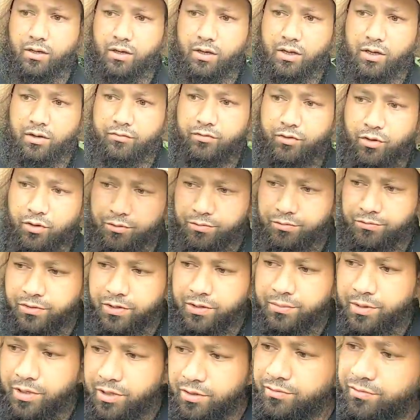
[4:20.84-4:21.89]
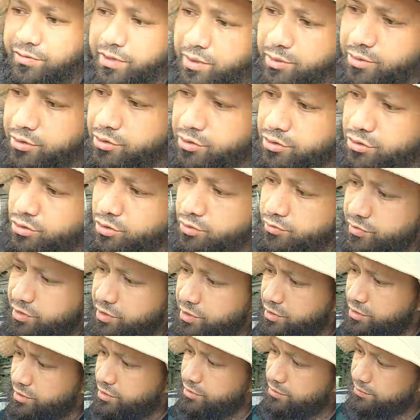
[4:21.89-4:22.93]
And I've got a female flower just over
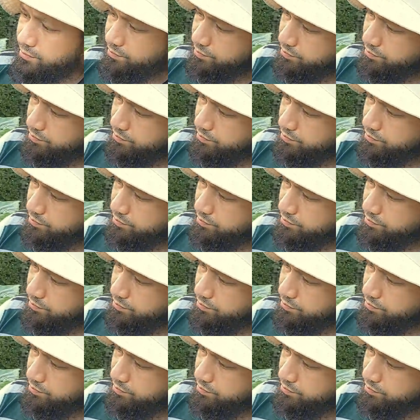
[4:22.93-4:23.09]
here.